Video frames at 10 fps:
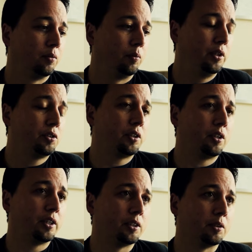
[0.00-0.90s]
usually
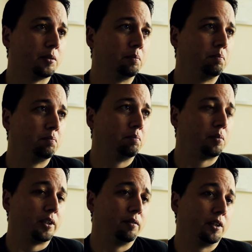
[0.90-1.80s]
like to
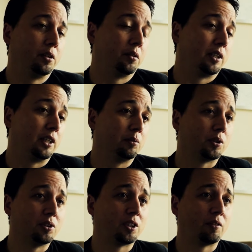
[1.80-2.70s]
play video games
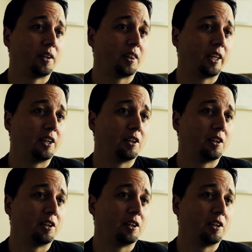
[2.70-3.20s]
and stuff like that.